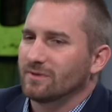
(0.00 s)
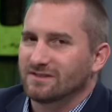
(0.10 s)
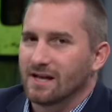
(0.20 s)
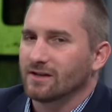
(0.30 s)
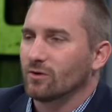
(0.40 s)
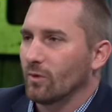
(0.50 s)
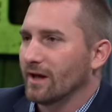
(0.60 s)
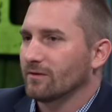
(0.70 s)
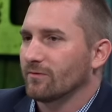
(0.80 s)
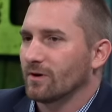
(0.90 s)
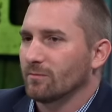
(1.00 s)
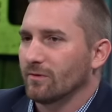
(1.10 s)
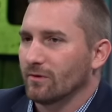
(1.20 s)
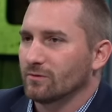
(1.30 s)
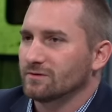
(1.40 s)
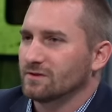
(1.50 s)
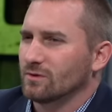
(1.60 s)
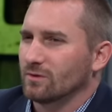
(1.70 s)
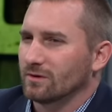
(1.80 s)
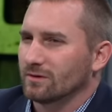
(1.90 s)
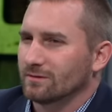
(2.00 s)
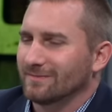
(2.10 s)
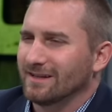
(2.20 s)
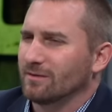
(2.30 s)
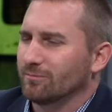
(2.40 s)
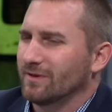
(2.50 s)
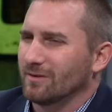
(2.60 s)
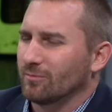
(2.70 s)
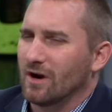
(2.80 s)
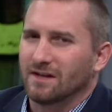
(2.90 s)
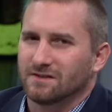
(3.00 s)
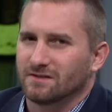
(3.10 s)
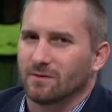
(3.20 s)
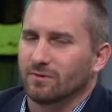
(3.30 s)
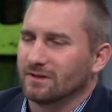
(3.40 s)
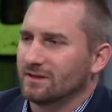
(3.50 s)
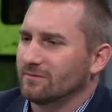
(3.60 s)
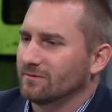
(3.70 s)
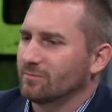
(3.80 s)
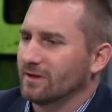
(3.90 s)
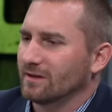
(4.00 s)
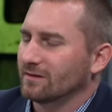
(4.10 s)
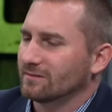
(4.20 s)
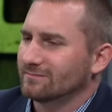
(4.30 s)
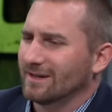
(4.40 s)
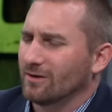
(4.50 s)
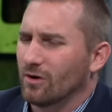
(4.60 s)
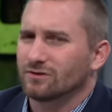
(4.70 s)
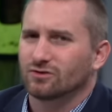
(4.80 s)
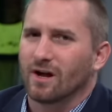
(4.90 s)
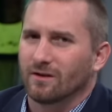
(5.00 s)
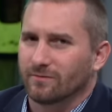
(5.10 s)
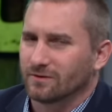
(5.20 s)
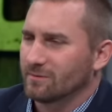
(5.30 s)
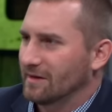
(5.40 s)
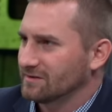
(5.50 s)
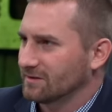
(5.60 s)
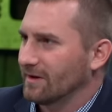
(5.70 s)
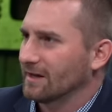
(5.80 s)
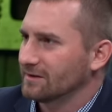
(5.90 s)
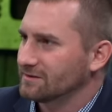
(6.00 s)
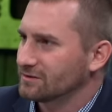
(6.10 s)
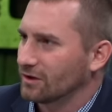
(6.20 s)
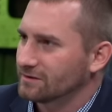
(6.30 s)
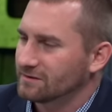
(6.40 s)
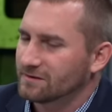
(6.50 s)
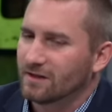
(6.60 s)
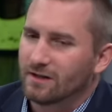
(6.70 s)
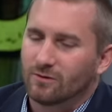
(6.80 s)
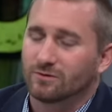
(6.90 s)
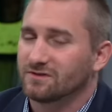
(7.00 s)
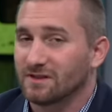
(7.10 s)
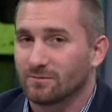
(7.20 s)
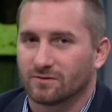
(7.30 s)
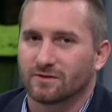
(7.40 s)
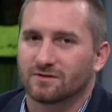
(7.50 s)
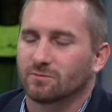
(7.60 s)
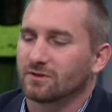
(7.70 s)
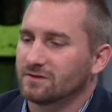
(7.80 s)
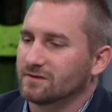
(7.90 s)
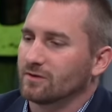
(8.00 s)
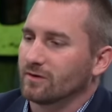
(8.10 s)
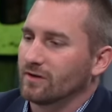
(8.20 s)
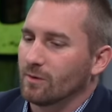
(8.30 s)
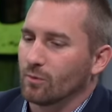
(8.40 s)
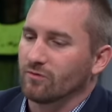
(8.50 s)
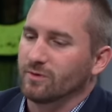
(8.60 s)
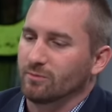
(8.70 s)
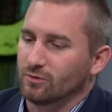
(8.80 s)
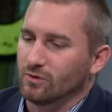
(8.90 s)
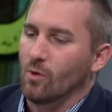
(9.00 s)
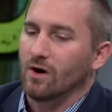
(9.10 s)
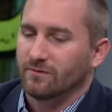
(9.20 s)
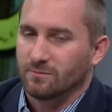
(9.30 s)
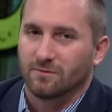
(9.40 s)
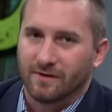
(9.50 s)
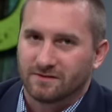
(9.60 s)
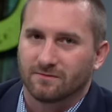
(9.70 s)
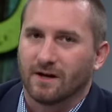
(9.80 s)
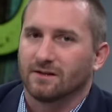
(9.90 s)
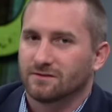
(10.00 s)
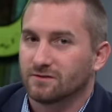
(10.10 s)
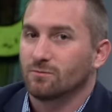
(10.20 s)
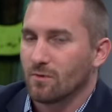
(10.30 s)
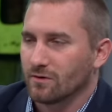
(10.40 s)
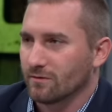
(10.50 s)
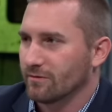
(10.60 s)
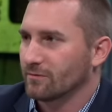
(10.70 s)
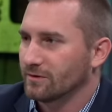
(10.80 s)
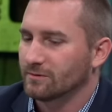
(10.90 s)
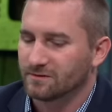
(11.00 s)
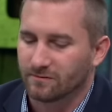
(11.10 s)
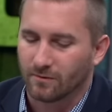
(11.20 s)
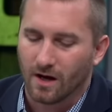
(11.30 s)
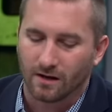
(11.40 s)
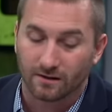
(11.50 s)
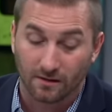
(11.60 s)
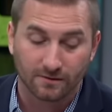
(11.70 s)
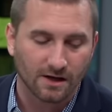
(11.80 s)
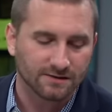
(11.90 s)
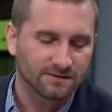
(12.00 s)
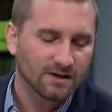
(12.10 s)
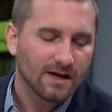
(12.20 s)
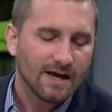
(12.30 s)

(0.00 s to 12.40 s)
be taken away from those who are in the, in the process, I believe, of being on trial for domestic violence charges, which seems reasonable considering the number of people who go on from domestic violence to murder through the use of, uh, of guns.